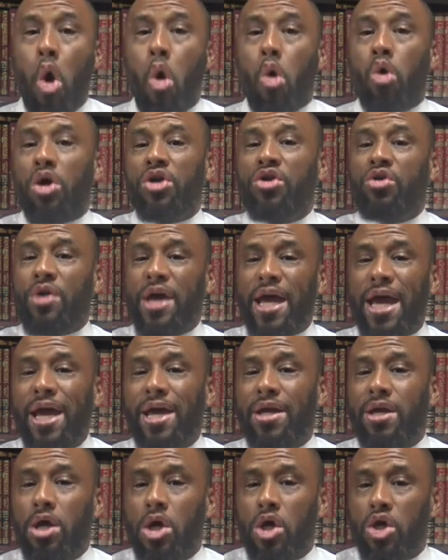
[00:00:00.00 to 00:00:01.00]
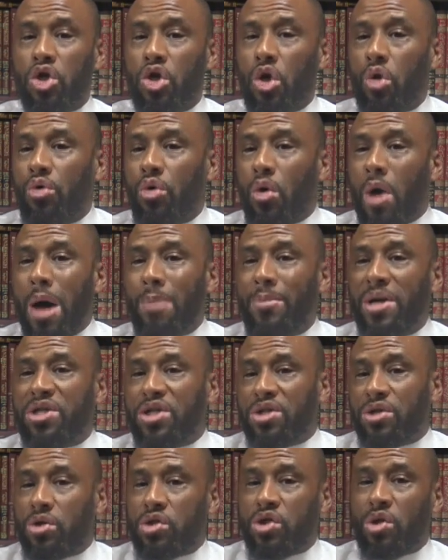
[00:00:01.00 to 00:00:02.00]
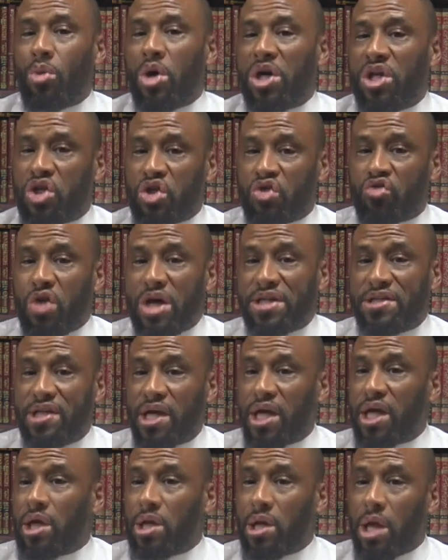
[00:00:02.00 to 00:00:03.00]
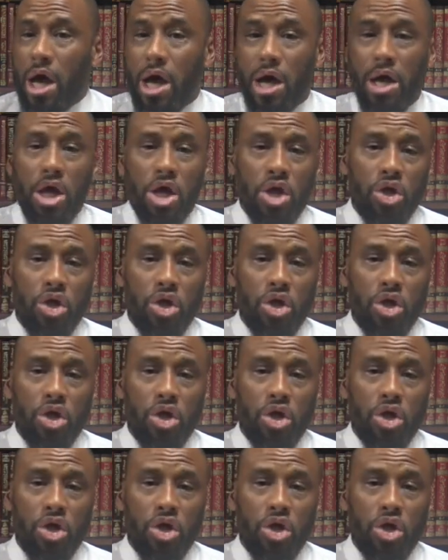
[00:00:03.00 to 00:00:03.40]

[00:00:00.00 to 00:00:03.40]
Or you can't you don't know how much someone is trusting in Allah.